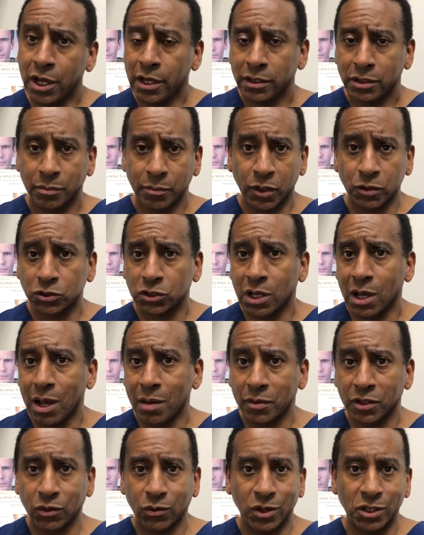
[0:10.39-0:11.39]
The most
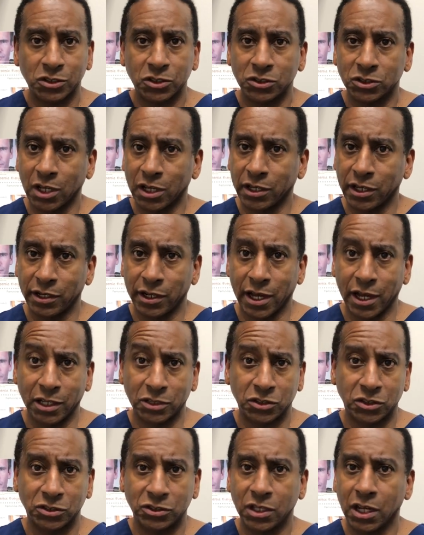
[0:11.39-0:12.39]
common questions I get
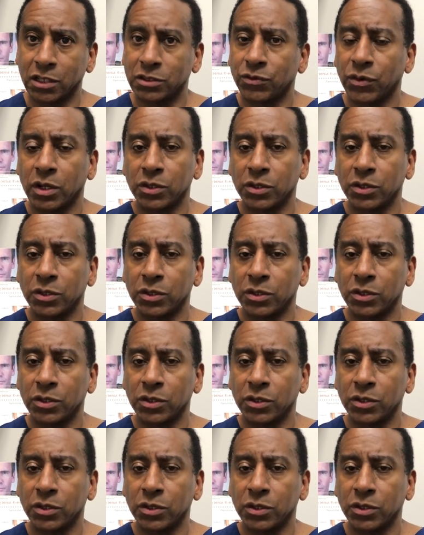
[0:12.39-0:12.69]
asked is, Dr.